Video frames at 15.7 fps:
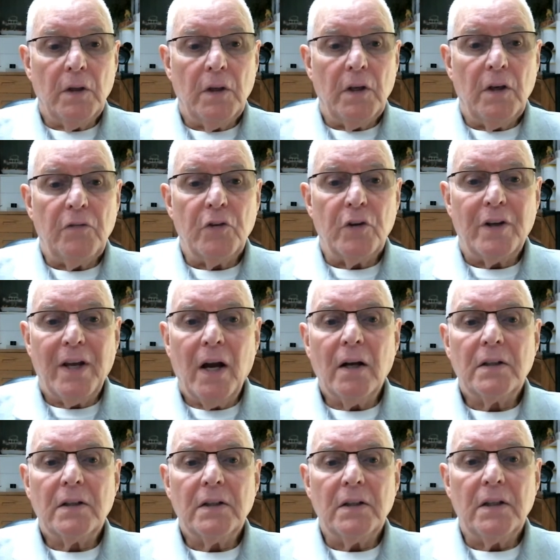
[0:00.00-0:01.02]
If you're
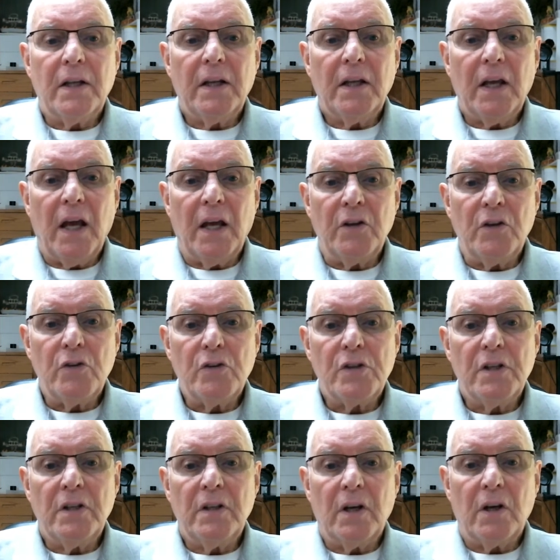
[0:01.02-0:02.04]
calculating and
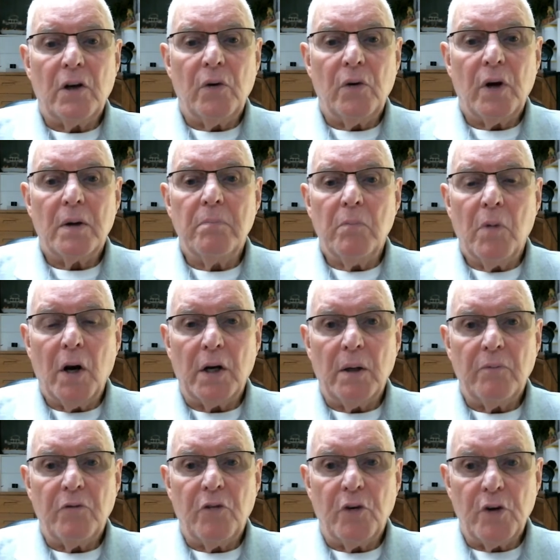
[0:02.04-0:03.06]
using the correct
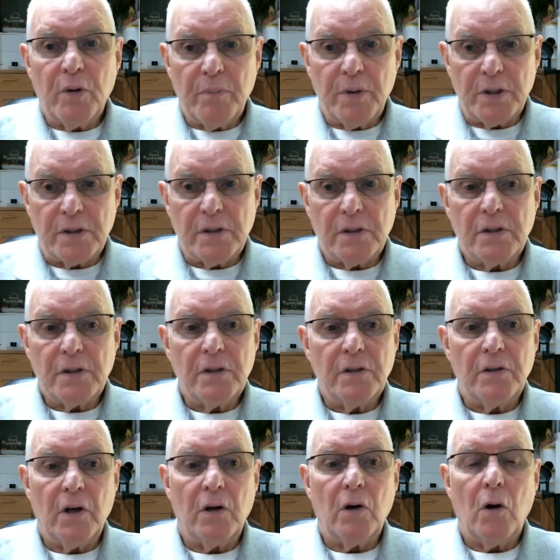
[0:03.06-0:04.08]
markup for your business,
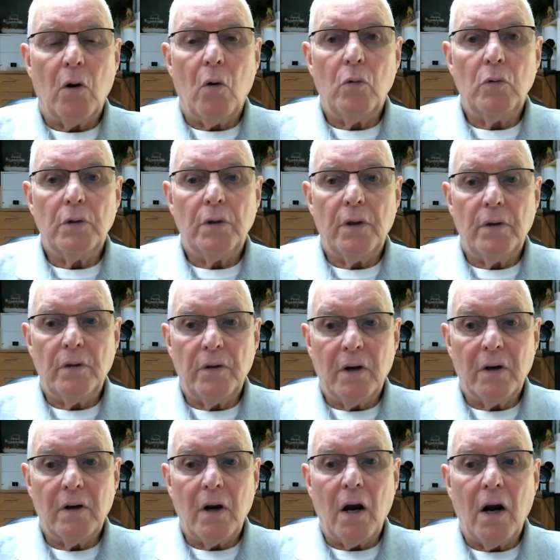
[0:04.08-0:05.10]

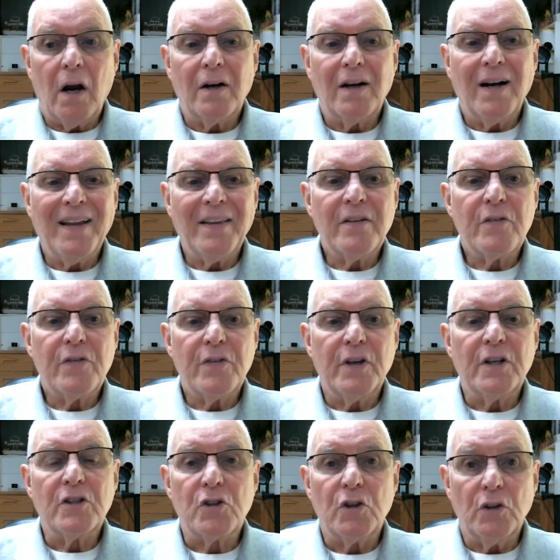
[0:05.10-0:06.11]
there are other
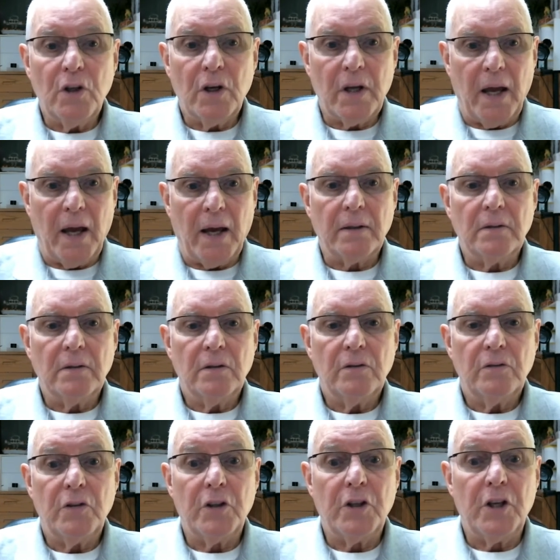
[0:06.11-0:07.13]
things to look at
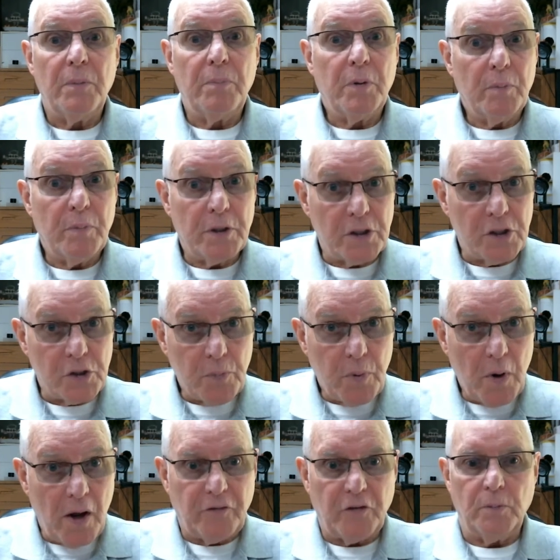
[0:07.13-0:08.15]
to keep your business
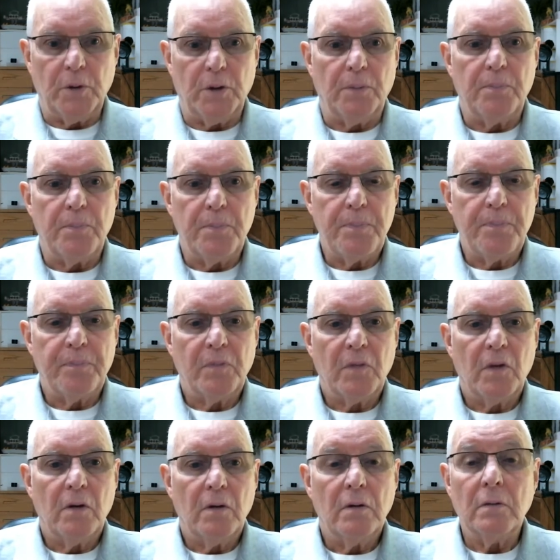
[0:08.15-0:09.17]
profitable.
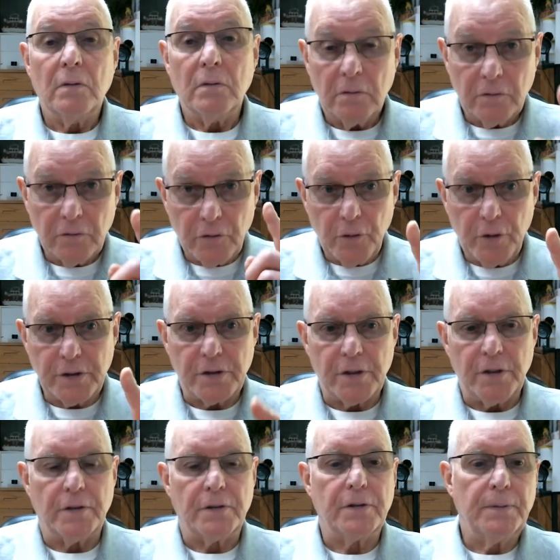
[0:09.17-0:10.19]
For
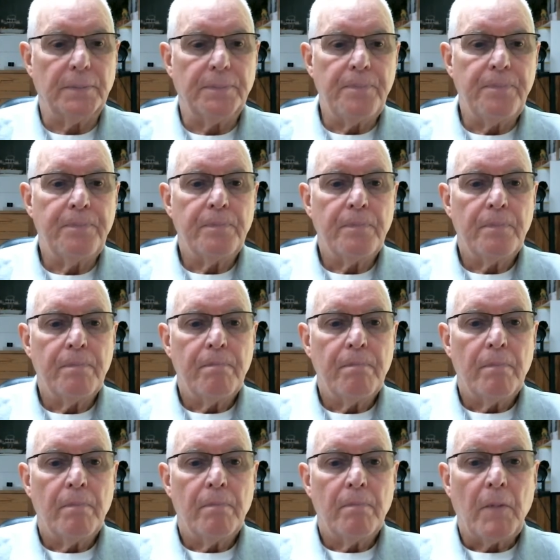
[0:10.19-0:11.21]
instance,
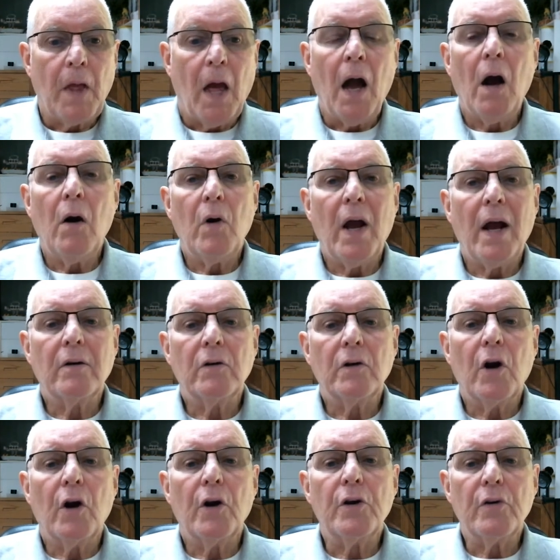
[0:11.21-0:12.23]
how
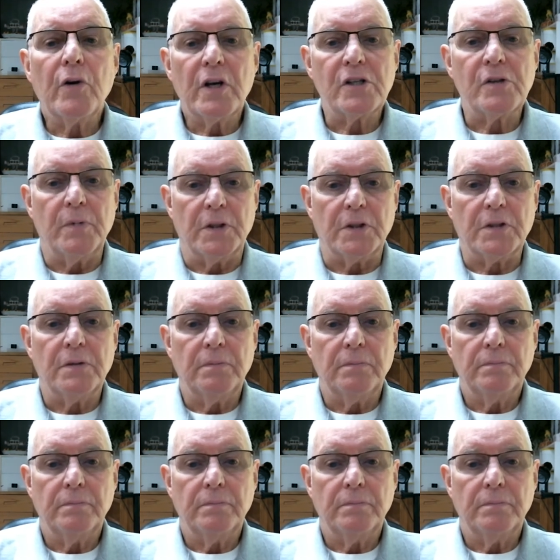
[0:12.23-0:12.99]
accurate are your estimates?